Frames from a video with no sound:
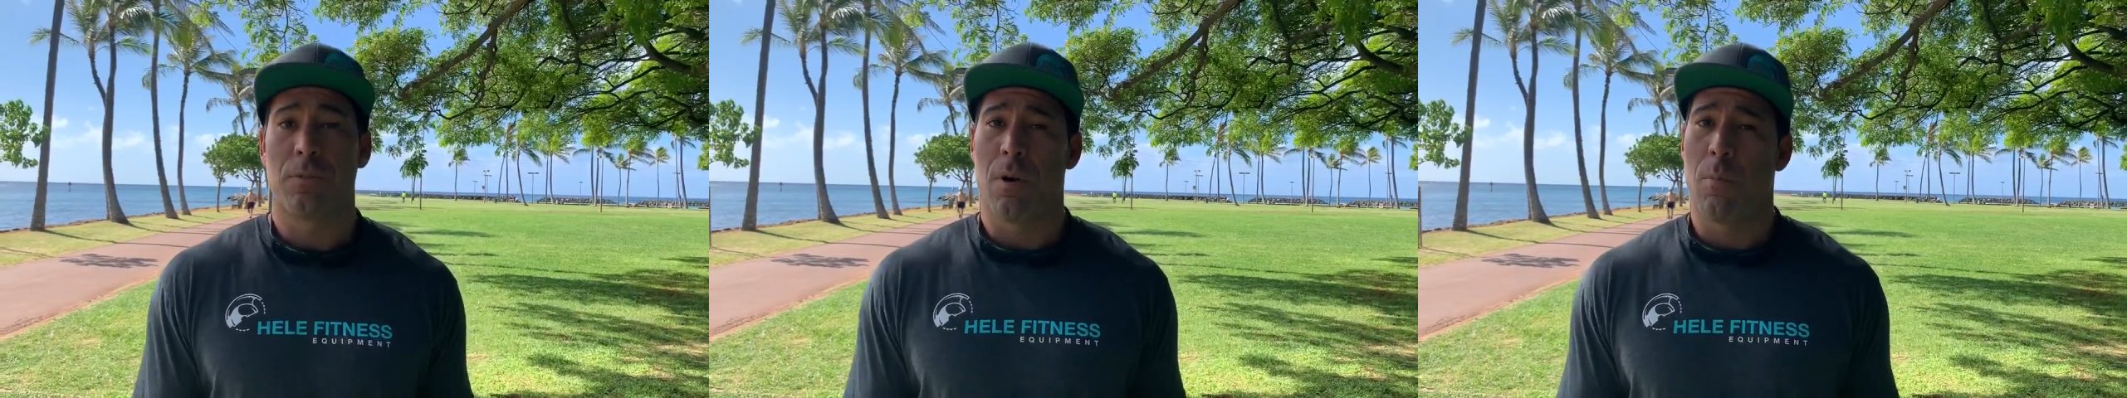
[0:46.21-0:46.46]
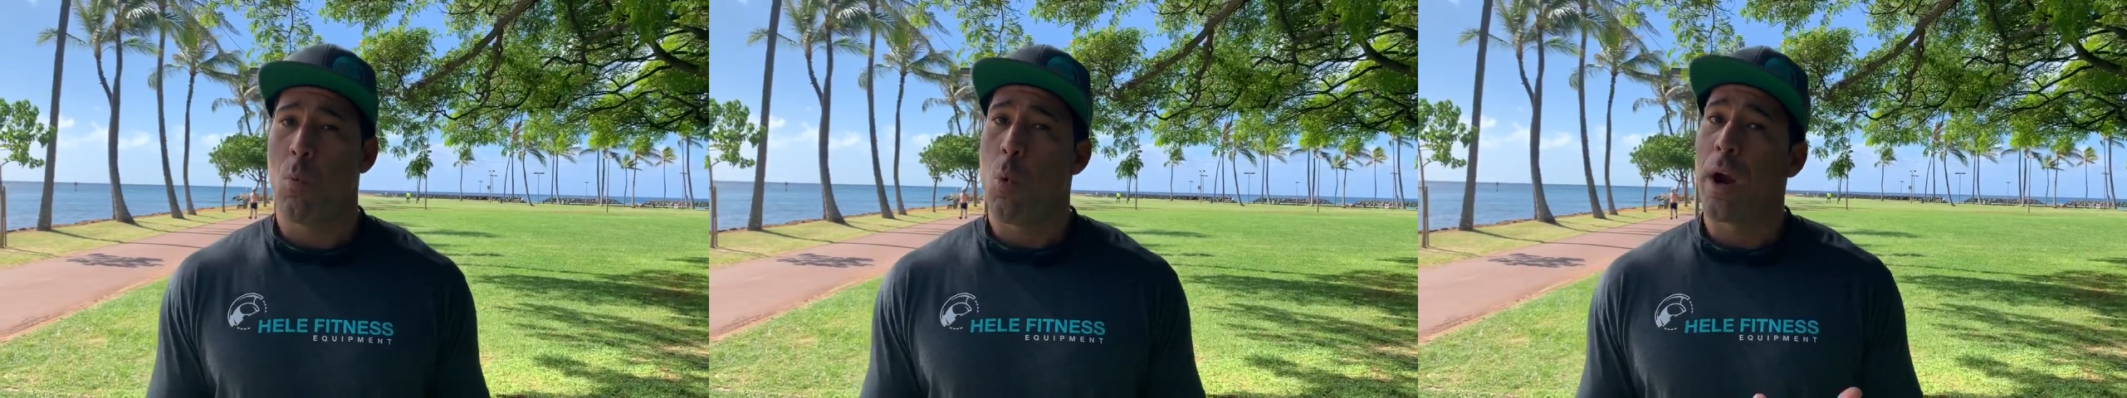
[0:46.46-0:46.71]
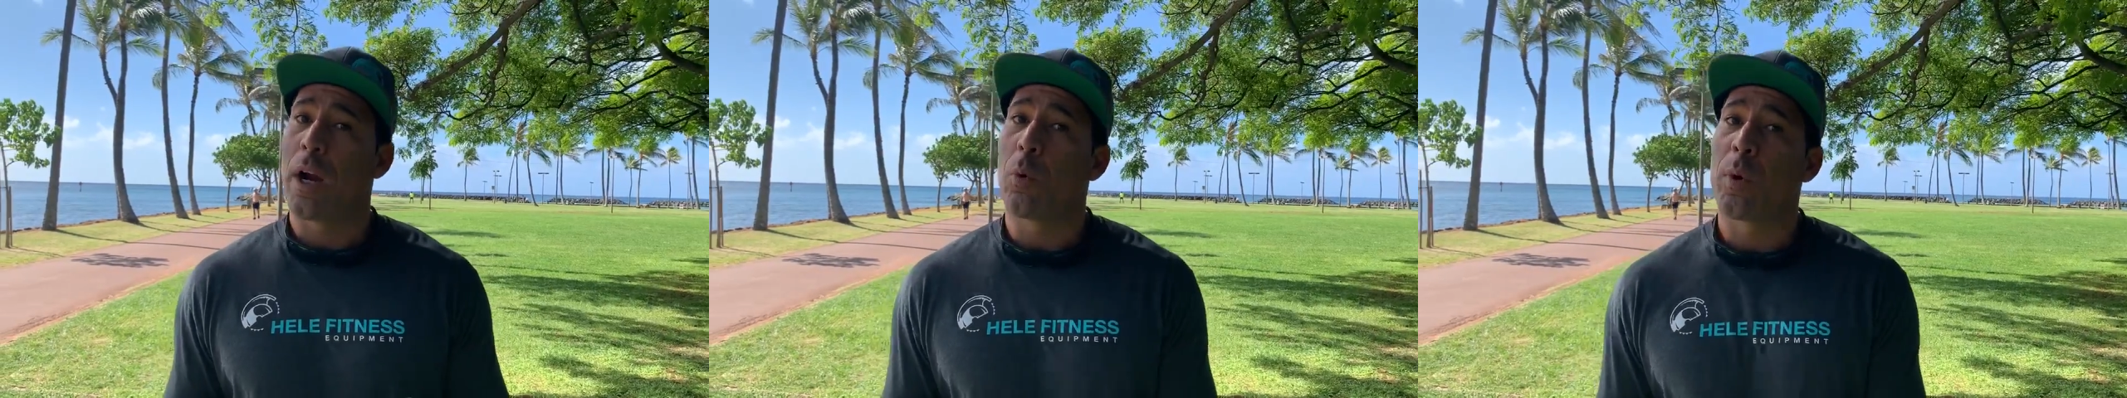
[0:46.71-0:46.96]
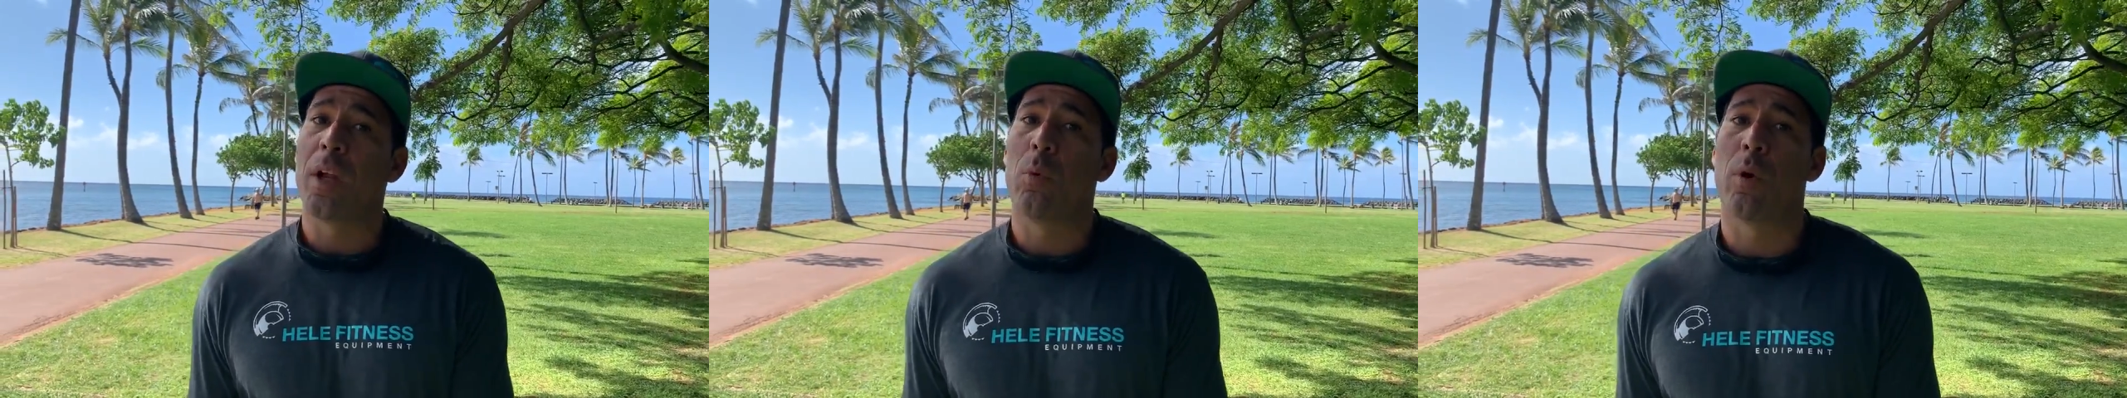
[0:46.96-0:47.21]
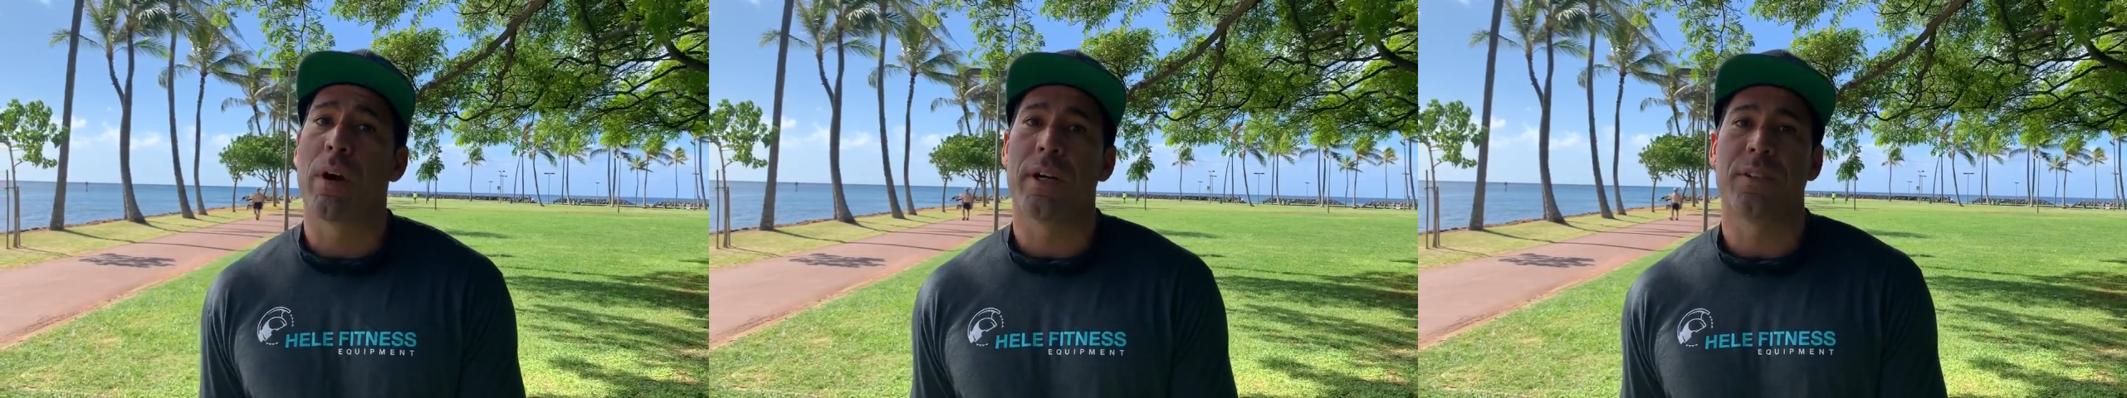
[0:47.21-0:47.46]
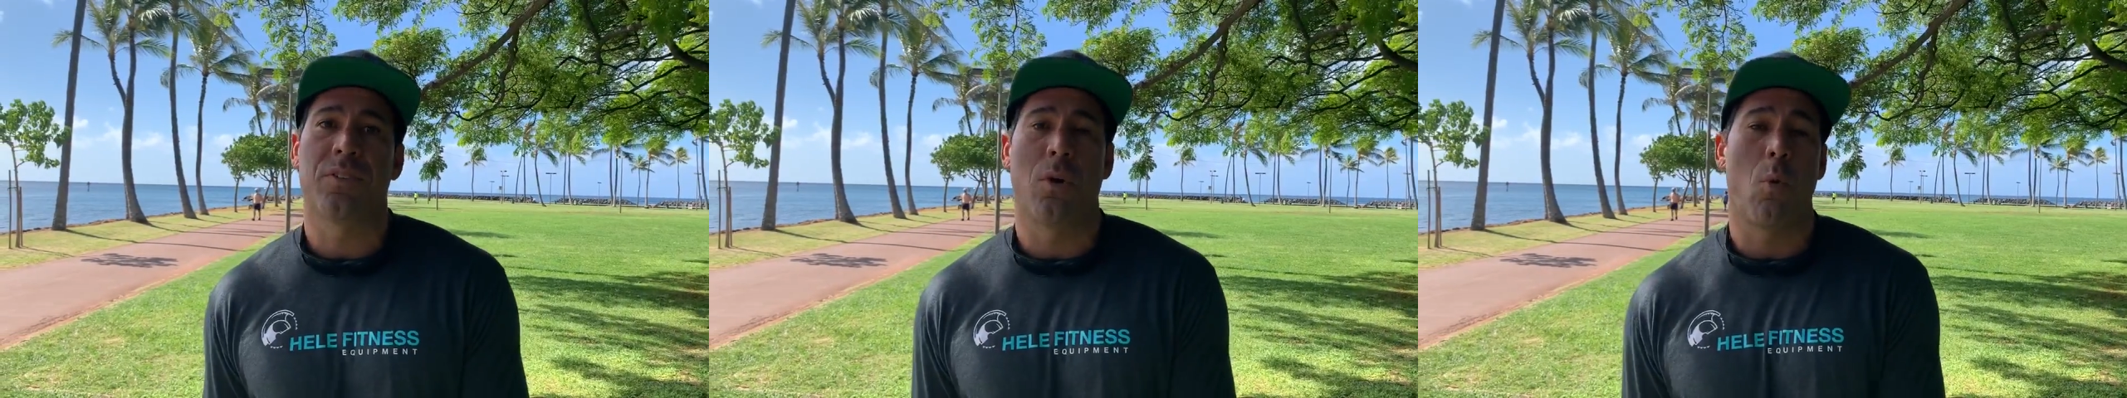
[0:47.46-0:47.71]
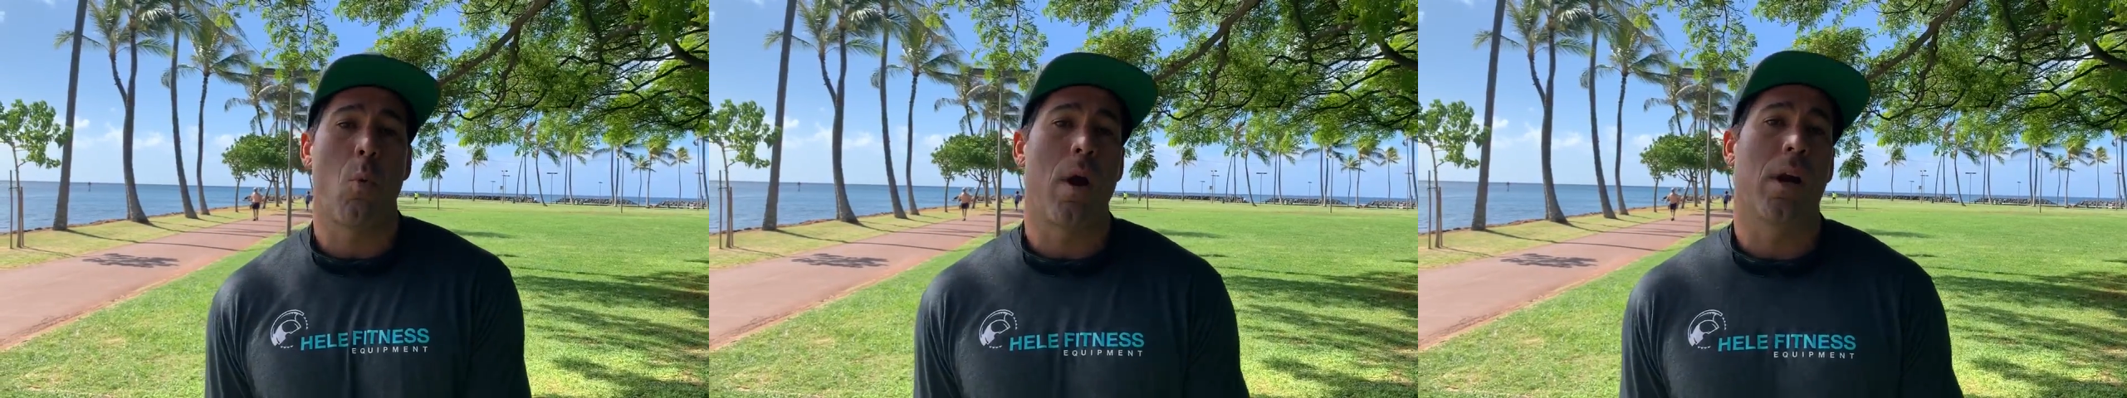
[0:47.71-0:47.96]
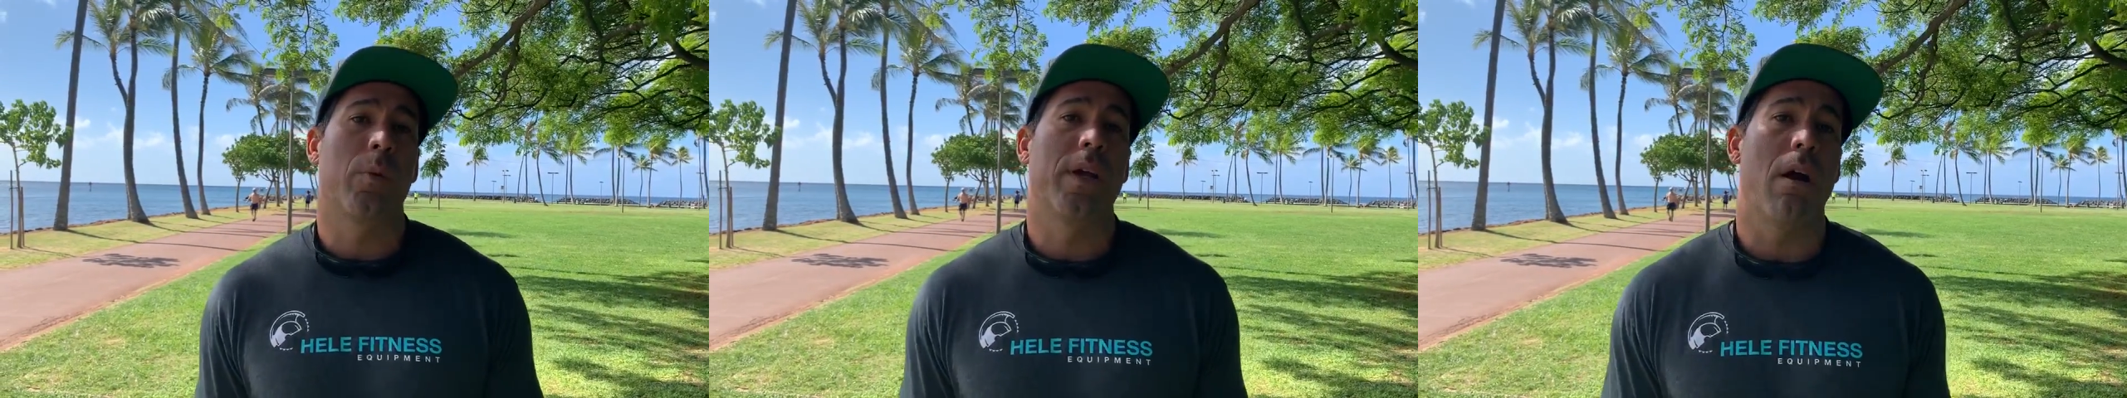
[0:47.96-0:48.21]
from where we were to
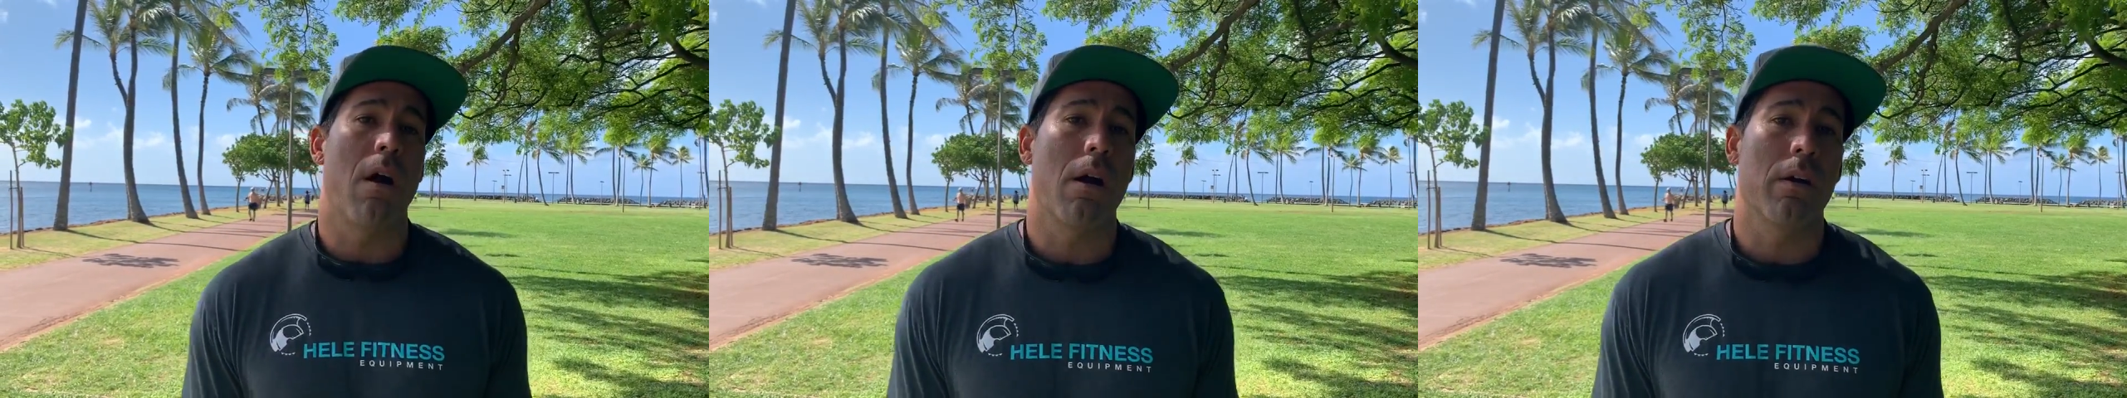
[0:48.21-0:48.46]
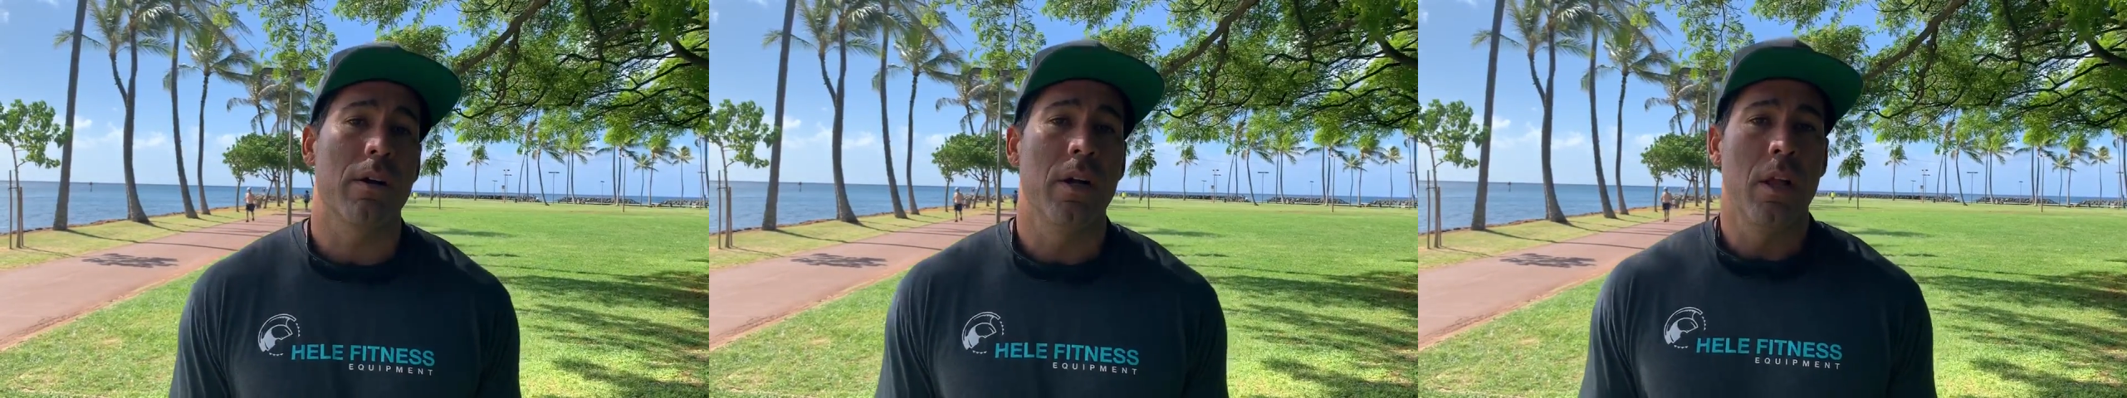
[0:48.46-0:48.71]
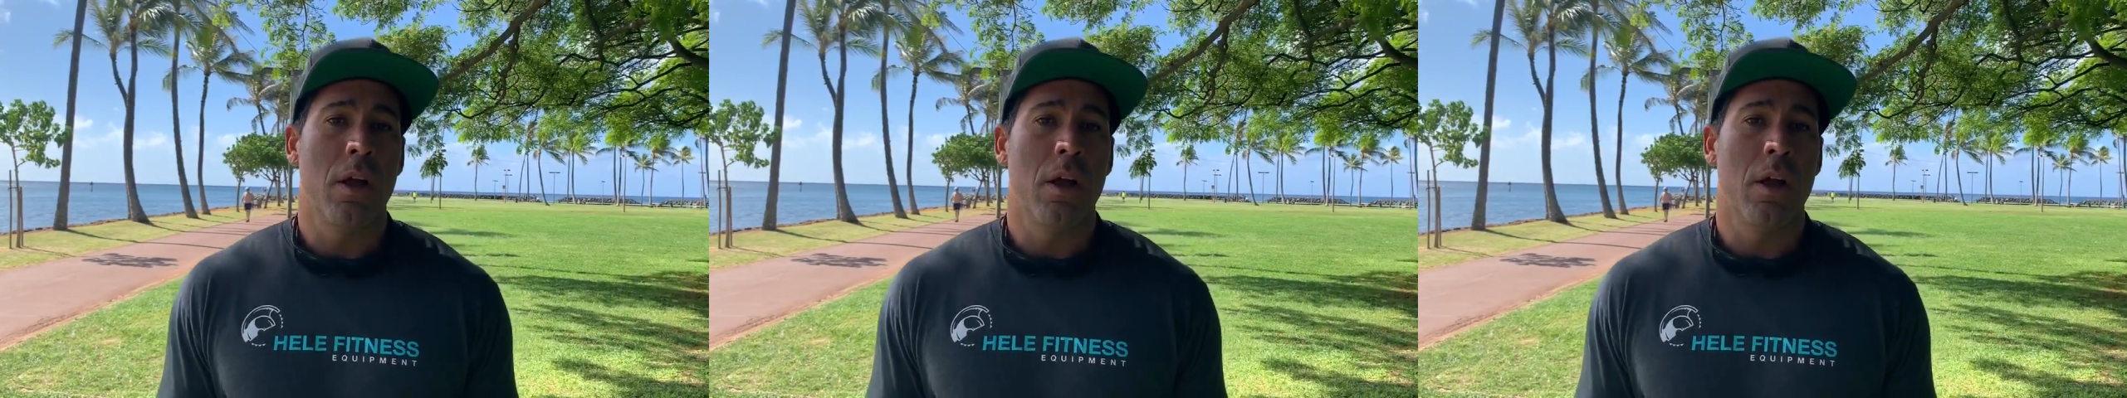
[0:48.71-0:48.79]
where we are.